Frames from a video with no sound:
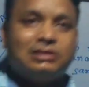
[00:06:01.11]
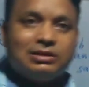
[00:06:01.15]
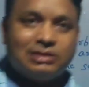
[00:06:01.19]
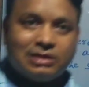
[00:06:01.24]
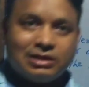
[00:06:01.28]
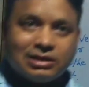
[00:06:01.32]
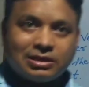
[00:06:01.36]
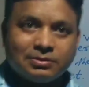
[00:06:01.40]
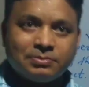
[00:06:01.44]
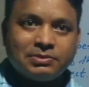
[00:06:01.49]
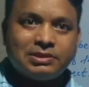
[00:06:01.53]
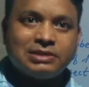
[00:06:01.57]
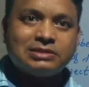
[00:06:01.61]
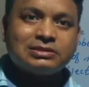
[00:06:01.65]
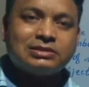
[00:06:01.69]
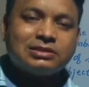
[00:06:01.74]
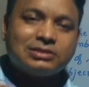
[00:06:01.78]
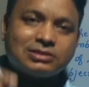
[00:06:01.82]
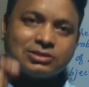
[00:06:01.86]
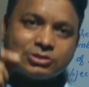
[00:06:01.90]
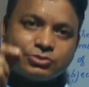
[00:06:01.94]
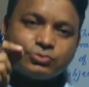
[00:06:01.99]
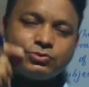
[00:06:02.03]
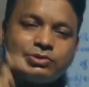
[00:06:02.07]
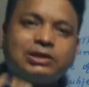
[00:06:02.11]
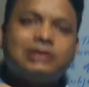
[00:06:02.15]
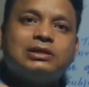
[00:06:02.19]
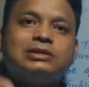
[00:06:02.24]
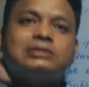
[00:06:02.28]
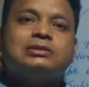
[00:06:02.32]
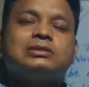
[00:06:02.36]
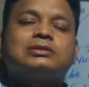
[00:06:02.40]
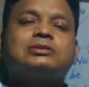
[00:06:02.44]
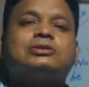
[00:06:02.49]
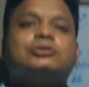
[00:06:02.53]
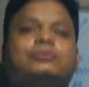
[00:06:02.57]
It means the student is
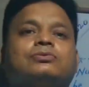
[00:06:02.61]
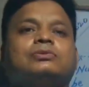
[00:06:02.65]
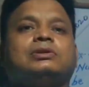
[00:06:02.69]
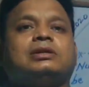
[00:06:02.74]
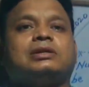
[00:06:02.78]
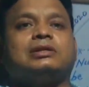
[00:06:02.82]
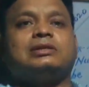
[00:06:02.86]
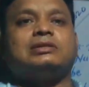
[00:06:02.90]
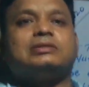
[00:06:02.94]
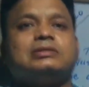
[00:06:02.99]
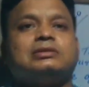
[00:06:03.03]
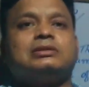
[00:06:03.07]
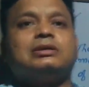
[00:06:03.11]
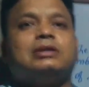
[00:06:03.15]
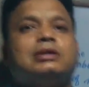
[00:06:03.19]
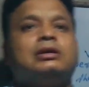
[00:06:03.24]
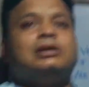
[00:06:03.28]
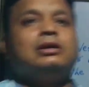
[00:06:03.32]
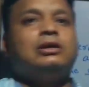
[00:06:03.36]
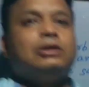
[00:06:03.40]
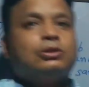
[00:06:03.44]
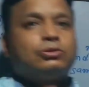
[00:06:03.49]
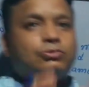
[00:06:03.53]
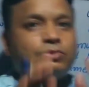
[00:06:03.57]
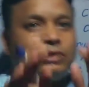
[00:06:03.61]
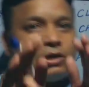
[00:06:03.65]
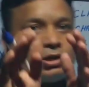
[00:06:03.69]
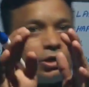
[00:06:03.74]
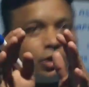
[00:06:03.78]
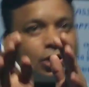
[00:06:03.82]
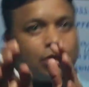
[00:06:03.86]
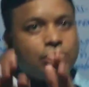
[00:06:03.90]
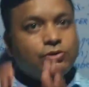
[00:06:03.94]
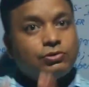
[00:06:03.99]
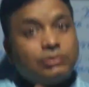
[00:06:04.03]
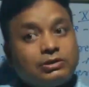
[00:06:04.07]
a singular is here. So
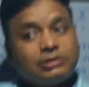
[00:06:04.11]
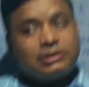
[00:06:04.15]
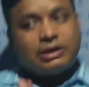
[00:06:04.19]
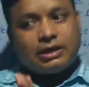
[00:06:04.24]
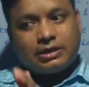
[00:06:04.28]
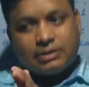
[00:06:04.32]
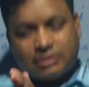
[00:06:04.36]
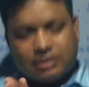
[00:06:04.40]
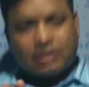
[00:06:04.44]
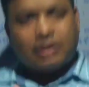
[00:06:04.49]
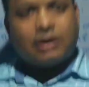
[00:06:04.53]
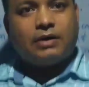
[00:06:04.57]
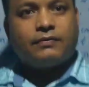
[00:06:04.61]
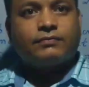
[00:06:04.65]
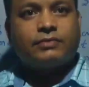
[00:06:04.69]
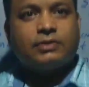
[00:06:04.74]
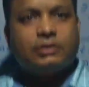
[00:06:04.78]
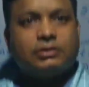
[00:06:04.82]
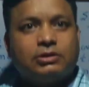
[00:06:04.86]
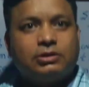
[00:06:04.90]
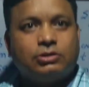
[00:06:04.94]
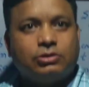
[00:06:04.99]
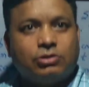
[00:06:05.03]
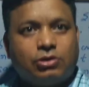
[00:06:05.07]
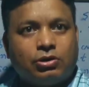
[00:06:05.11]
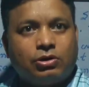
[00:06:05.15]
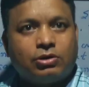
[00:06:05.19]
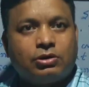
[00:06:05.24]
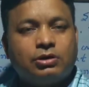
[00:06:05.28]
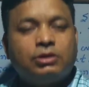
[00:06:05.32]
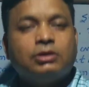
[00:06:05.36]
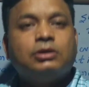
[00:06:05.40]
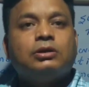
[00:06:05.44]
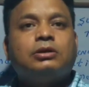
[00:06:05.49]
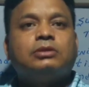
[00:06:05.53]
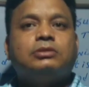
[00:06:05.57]
according to that, after the nor,
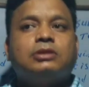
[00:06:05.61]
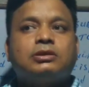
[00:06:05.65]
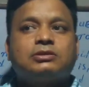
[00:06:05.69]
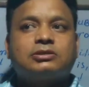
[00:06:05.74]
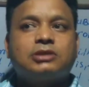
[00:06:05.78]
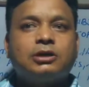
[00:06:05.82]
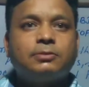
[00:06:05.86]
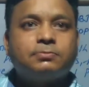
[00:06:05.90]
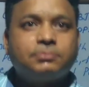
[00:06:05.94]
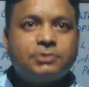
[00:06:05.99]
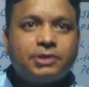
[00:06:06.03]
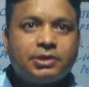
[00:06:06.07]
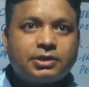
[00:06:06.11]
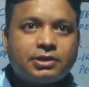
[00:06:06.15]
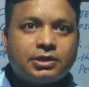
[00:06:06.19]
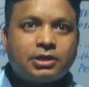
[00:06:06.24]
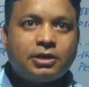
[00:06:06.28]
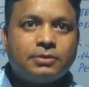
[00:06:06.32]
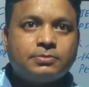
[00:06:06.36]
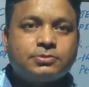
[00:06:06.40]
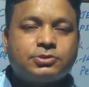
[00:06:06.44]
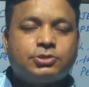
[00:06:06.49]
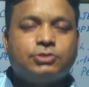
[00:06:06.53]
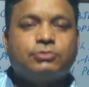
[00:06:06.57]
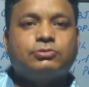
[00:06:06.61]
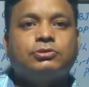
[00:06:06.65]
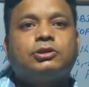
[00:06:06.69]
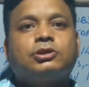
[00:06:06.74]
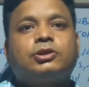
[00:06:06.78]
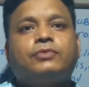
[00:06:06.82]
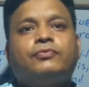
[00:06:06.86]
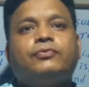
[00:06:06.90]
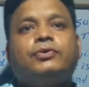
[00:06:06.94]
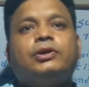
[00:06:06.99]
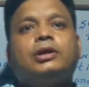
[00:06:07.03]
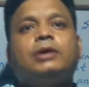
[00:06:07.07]
the subject comes singular,
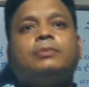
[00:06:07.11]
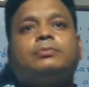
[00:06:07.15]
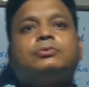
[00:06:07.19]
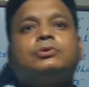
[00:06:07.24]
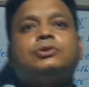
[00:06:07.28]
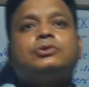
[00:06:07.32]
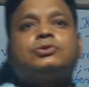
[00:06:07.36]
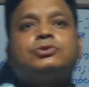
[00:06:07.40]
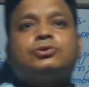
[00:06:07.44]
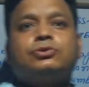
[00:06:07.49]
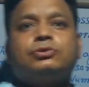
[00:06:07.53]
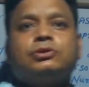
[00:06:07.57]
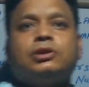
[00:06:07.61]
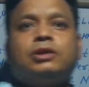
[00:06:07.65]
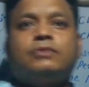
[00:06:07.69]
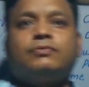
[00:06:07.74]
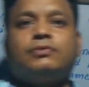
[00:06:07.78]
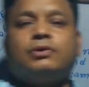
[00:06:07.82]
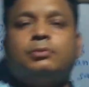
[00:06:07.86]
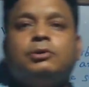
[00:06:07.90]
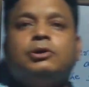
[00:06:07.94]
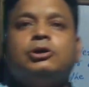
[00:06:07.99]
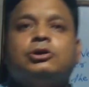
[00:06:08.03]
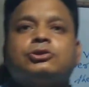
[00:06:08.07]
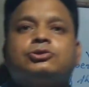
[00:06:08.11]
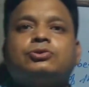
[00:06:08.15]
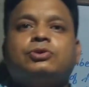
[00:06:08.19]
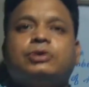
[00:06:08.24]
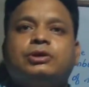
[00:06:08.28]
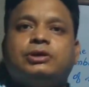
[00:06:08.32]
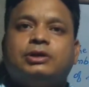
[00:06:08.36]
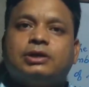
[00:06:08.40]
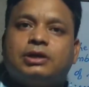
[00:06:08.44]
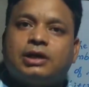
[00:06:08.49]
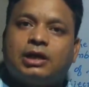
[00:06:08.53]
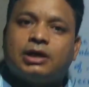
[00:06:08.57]
so we have to use singular verb. So
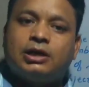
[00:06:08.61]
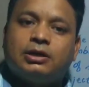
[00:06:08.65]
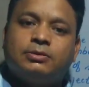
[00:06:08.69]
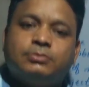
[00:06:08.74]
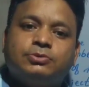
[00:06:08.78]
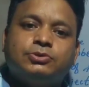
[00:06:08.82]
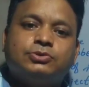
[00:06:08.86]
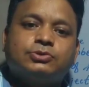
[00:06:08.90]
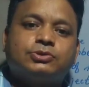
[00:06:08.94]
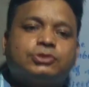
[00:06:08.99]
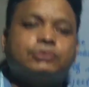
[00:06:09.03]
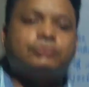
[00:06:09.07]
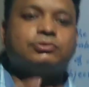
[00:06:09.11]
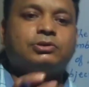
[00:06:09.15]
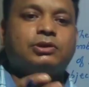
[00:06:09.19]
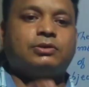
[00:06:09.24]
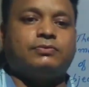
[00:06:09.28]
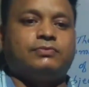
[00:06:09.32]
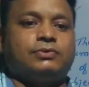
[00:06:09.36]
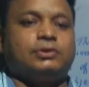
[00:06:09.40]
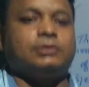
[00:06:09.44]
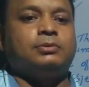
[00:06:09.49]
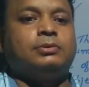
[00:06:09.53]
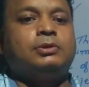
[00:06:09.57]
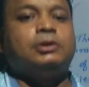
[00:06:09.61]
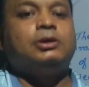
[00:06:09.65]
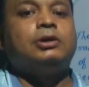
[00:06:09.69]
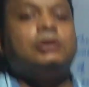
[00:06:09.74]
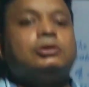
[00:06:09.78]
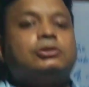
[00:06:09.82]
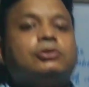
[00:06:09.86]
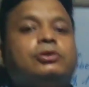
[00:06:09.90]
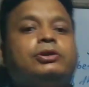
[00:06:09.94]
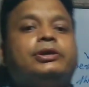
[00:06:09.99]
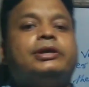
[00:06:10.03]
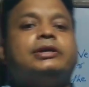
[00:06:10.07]
here I have used singular verb.
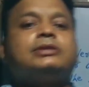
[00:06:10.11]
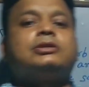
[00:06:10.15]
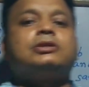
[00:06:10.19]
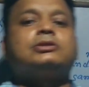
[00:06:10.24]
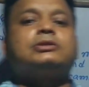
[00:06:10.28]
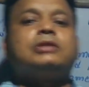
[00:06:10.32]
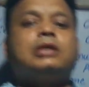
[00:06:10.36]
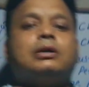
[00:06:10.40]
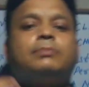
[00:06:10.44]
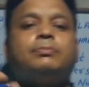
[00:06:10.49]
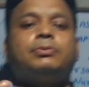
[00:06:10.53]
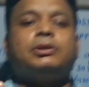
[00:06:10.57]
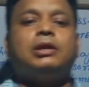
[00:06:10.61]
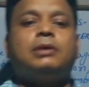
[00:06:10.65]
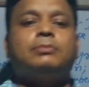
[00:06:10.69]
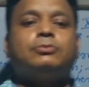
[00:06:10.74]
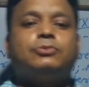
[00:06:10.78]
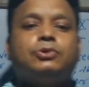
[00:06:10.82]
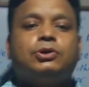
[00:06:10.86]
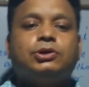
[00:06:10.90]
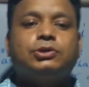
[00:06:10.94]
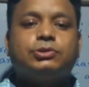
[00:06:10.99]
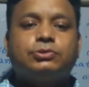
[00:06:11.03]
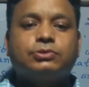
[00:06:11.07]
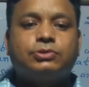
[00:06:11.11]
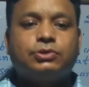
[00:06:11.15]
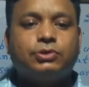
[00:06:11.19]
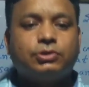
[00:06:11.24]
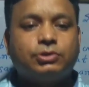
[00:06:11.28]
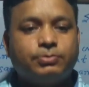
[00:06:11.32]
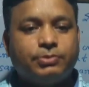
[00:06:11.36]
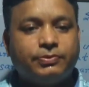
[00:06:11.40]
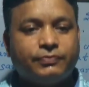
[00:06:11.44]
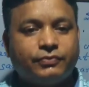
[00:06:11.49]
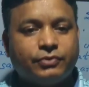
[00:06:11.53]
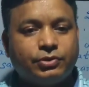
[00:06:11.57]
The next example I am going to
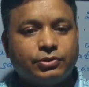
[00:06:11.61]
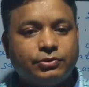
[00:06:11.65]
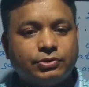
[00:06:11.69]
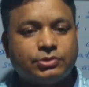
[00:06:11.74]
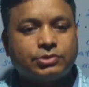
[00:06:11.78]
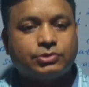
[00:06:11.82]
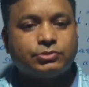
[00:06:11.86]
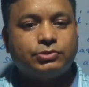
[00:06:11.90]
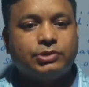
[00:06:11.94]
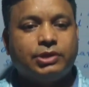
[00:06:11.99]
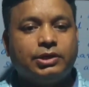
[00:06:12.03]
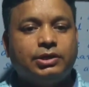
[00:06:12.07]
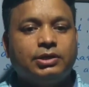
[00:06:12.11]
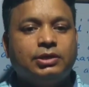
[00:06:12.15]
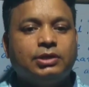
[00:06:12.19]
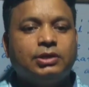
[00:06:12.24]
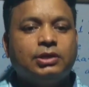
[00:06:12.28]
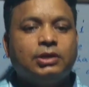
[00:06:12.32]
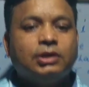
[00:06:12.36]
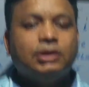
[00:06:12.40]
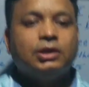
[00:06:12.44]
quote before you, student.